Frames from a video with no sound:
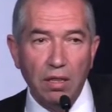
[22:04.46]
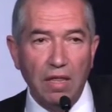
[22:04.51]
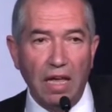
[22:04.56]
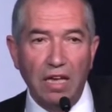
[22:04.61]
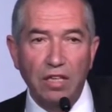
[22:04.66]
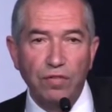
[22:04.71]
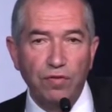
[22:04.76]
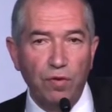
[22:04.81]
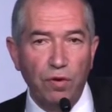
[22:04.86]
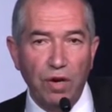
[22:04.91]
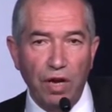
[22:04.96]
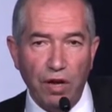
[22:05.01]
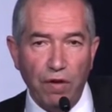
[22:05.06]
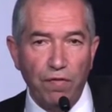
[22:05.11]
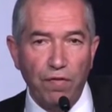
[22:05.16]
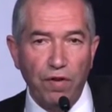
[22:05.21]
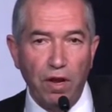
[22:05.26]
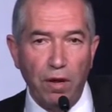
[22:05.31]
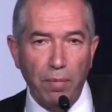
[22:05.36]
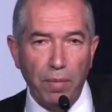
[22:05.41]
thanks for
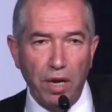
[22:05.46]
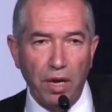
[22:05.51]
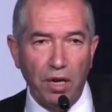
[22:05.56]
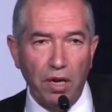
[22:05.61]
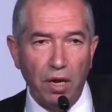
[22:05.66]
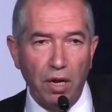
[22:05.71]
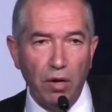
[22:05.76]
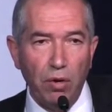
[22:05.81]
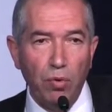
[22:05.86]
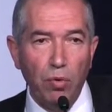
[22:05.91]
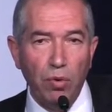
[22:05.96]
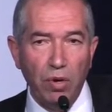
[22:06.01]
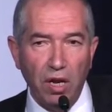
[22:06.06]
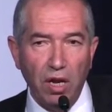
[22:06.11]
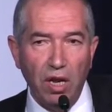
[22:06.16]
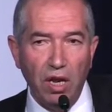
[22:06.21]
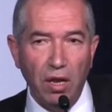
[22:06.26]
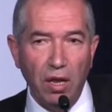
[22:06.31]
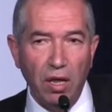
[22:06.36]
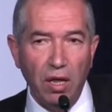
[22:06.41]
every American who
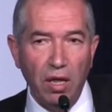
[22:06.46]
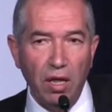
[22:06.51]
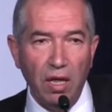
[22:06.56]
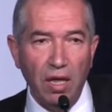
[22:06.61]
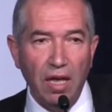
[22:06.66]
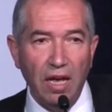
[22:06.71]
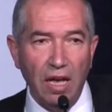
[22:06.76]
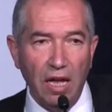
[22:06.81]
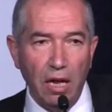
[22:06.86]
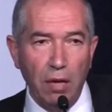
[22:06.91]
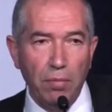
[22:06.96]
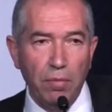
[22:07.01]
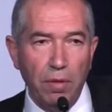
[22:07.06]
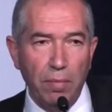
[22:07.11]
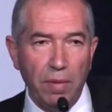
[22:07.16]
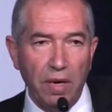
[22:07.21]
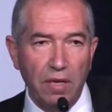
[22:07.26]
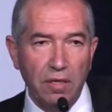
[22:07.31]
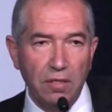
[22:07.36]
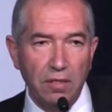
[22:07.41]
really helped
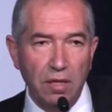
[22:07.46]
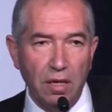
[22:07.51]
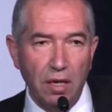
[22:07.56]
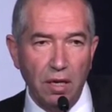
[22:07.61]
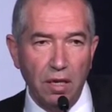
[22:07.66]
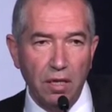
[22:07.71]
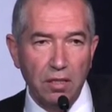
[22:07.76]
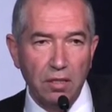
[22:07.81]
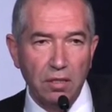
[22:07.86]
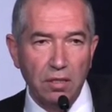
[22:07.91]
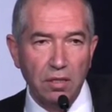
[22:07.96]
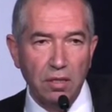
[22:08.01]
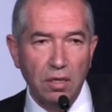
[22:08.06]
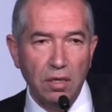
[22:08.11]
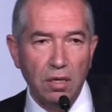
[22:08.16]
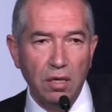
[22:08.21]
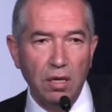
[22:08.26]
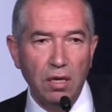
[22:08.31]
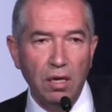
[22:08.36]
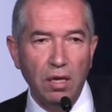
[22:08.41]
the Palestinians
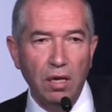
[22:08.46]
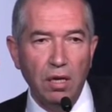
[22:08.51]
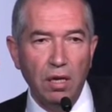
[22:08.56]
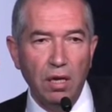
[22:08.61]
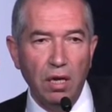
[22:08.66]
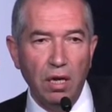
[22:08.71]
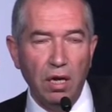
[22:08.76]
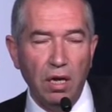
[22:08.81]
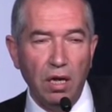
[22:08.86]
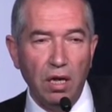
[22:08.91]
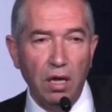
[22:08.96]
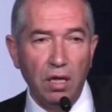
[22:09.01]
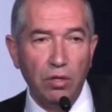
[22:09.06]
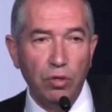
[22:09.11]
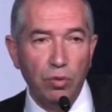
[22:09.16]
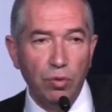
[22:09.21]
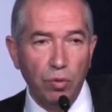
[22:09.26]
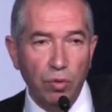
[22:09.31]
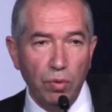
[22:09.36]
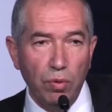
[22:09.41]
uh,
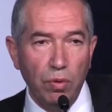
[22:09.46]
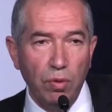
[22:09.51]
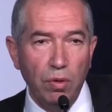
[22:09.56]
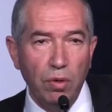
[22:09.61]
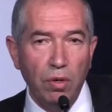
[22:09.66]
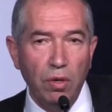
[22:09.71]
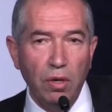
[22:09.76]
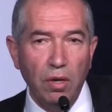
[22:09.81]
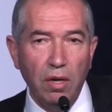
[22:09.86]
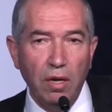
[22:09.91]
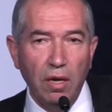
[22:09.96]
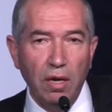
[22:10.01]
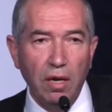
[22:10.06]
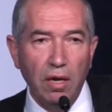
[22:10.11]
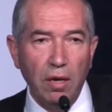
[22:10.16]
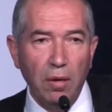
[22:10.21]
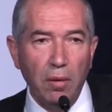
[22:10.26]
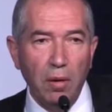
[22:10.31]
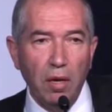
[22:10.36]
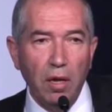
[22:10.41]
to
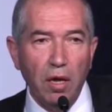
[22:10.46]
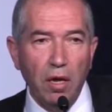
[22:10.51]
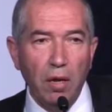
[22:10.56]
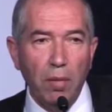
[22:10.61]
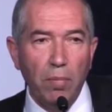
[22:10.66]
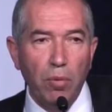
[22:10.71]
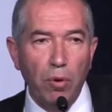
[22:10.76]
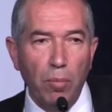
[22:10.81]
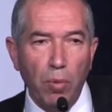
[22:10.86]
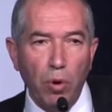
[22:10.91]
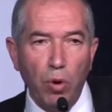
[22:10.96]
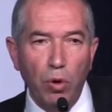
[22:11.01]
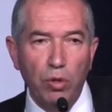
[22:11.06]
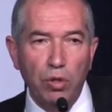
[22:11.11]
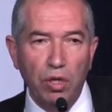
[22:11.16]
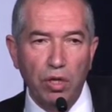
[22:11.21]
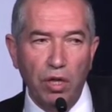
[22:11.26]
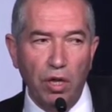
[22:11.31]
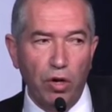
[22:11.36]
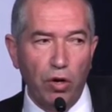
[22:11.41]

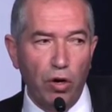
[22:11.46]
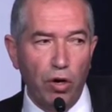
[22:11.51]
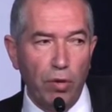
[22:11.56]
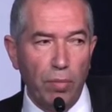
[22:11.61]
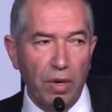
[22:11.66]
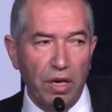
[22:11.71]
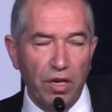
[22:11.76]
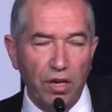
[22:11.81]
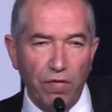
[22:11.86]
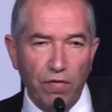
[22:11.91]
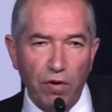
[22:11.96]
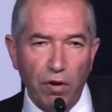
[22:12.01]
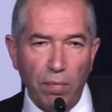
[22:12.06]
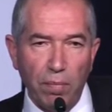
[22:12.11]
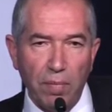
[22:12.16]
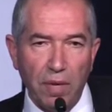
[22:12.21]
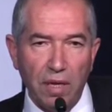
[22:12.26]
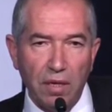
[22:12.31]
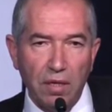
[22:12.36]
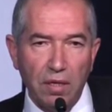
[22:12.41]
promote the economic
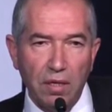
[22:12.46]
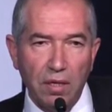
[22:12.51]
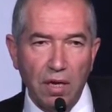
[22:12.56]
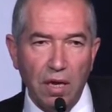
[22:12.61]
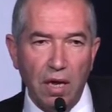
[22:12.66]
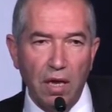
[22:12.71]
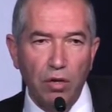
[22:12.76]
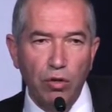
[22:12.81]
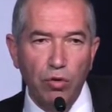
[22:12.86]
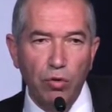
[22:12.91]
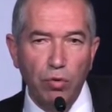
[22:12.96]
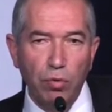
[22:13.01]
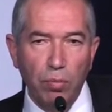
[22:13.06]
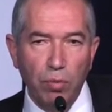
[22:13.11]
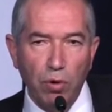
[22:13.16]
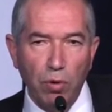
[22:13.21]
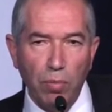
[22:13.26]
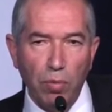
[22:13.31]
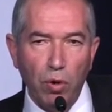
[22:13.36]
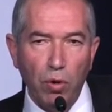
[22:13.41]
development and to
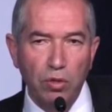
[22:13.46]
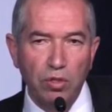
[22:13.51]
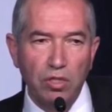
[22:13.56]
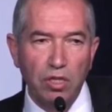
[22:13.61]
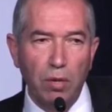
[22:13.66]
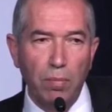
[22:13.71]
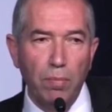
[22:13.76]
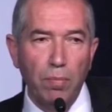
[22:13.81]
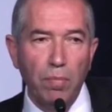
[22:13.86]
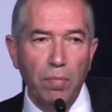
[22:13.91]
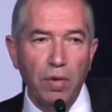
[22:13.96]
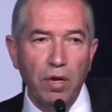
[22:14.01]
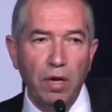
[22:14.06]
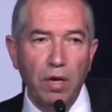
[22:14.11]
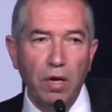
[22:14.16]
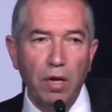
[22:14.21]
promote some